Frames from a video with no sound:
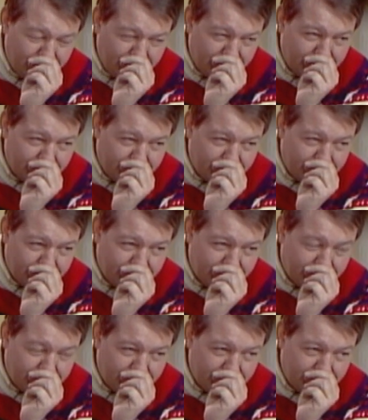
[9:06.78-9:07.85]

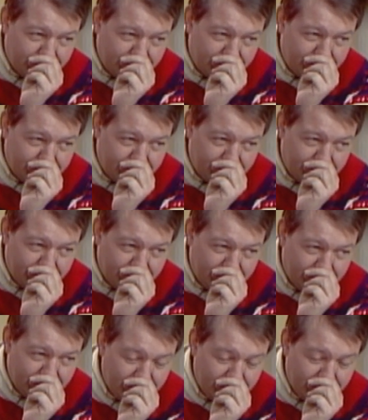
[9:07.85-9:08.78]
(no one is talking)